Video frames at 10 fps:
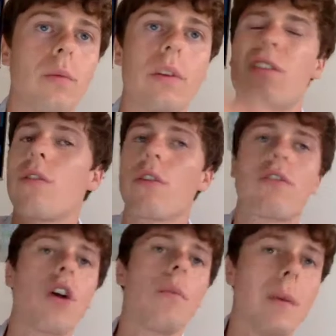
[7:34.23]
because we
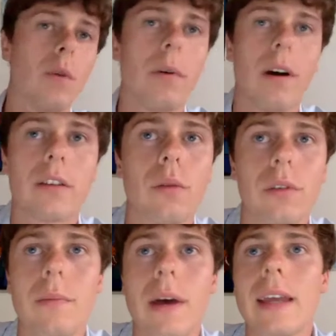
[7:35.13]
just saw so many more
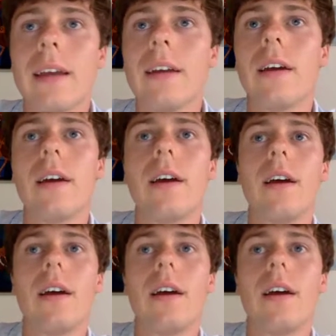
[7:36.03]
particles in May.